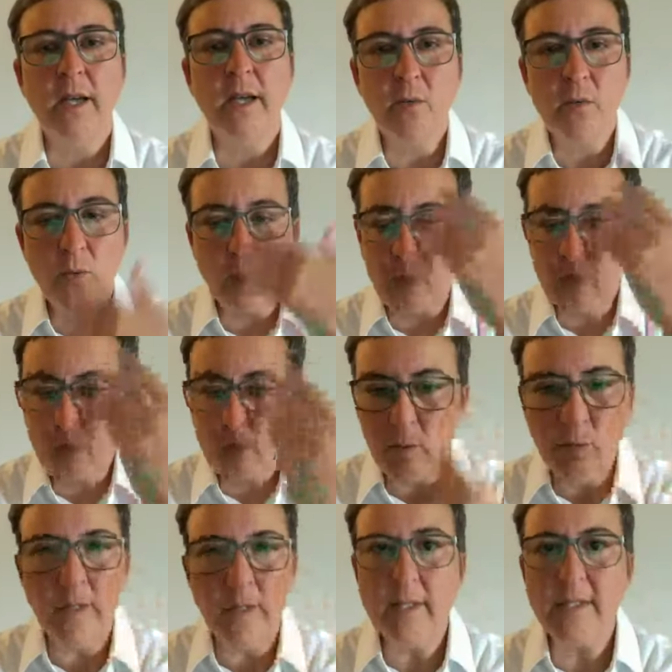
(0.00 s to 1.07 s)
And what, uh,
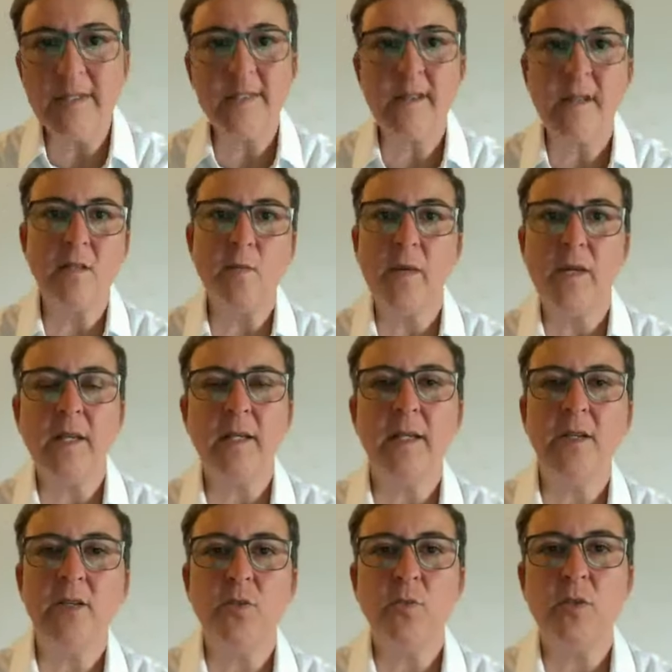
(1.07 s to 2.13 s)
what excites my
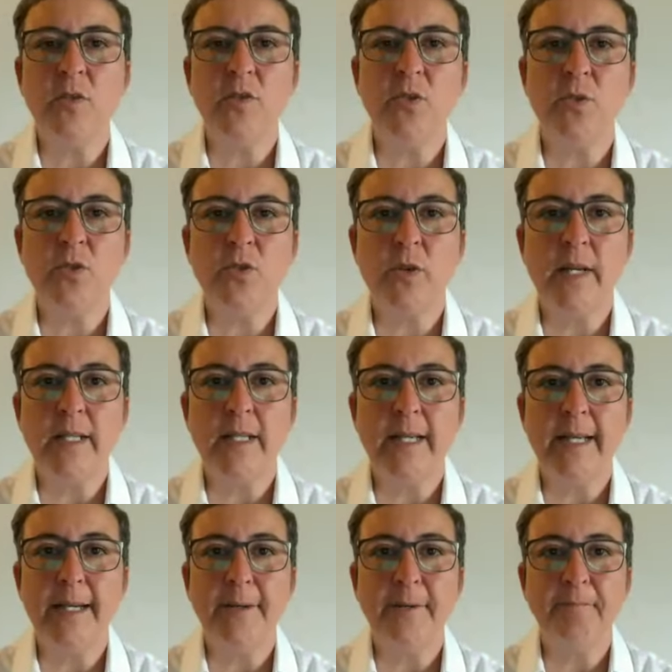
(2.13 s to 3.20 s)
connection with source right
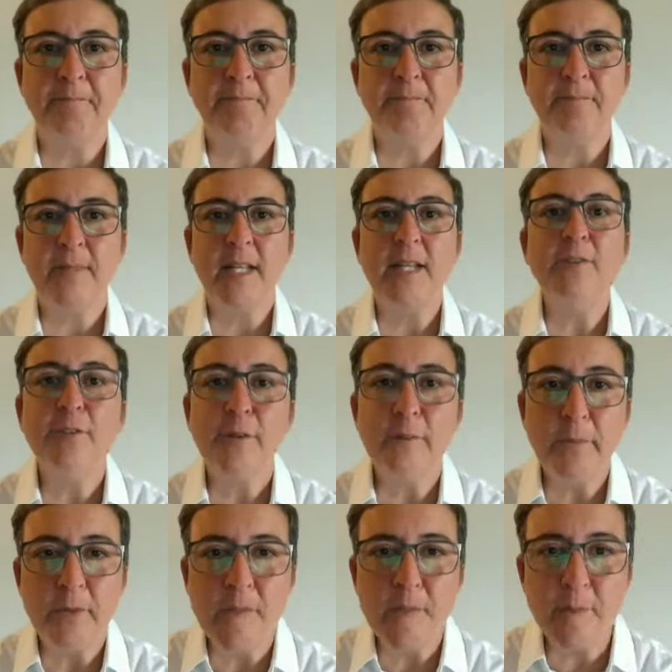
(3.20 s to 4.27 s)
now?
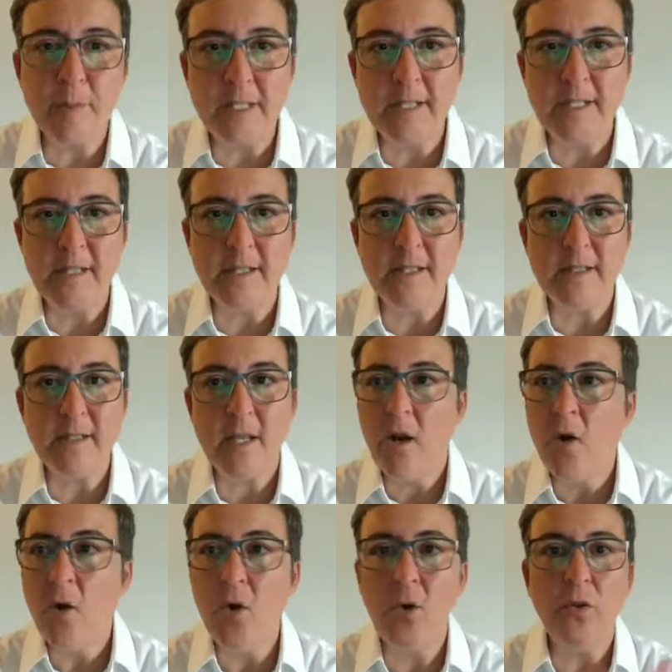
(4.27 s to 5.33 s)
Infinite possibilities,
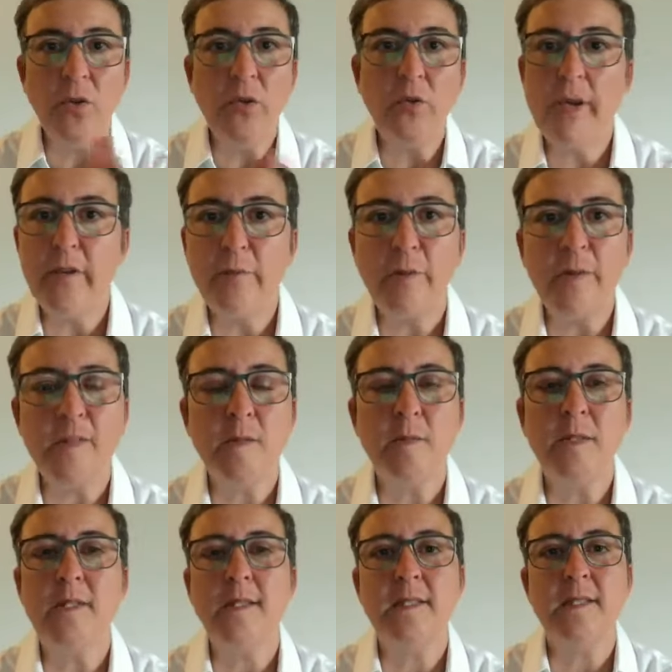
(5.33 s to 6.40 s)
all the creative
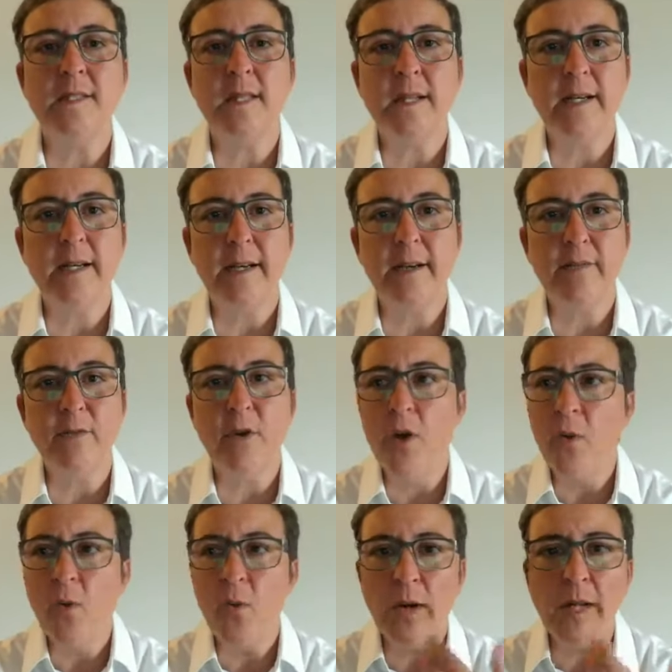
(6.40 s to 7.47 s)
possibilities that I have,
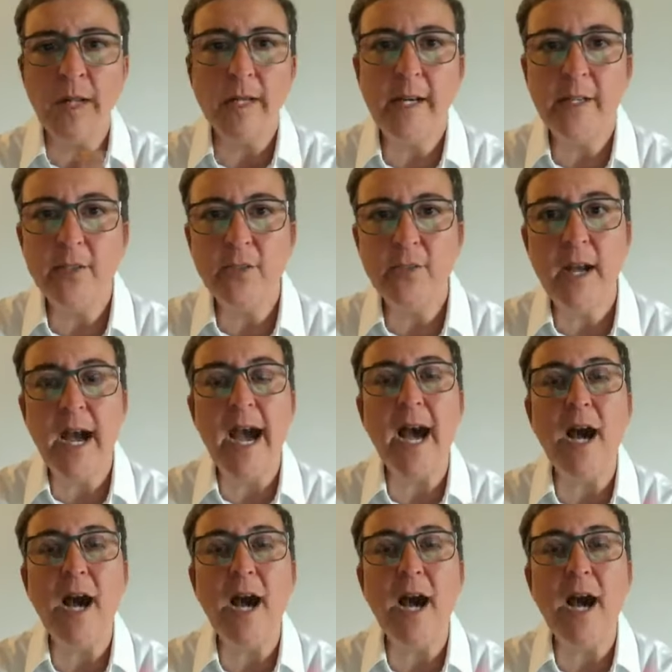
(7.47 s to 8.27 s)
what can I do now?